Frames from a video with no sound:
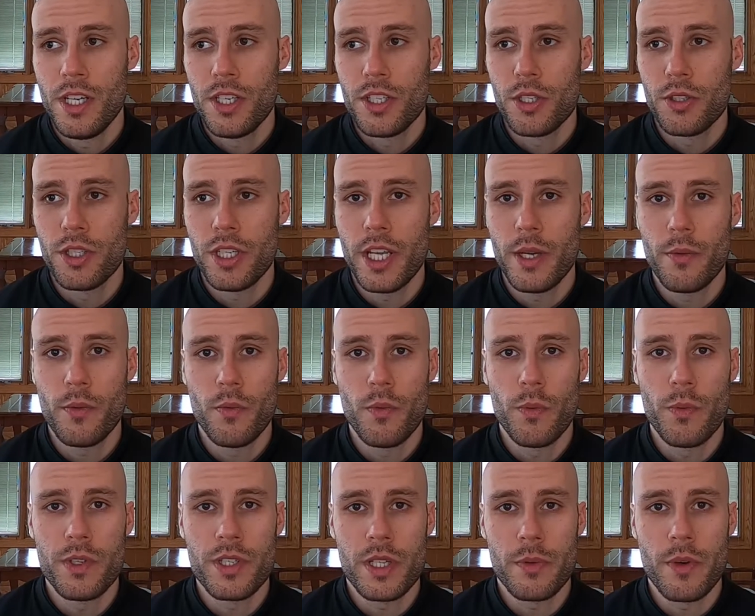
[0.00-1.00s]
So today
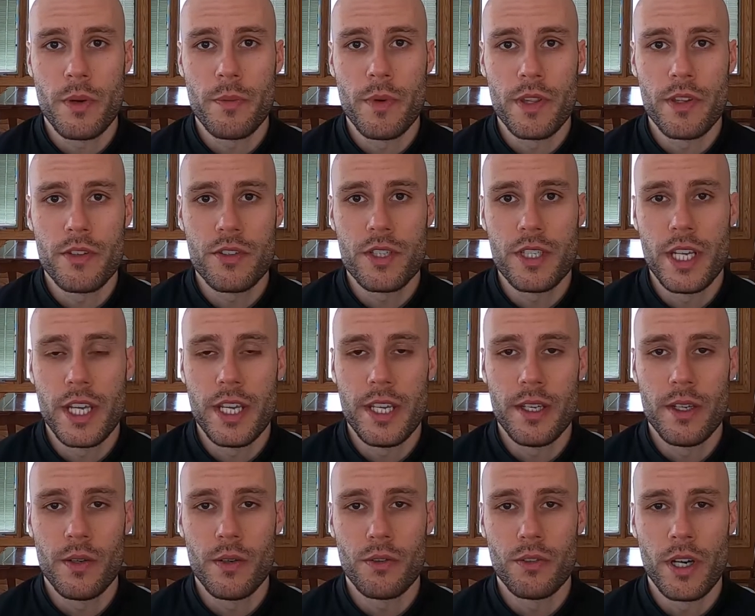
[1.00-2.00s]
when we celebrate Mother's
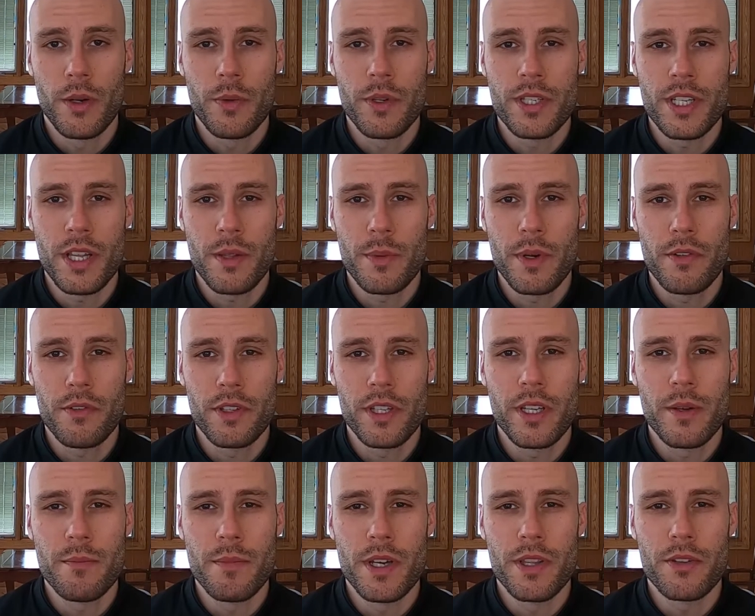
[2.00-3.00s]
Day, right, we celebrate
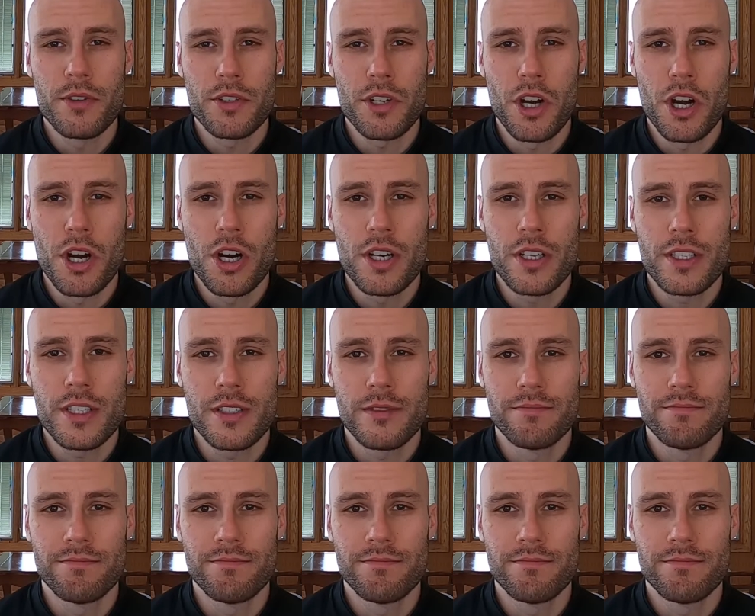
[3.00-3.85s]
really a mother's heart.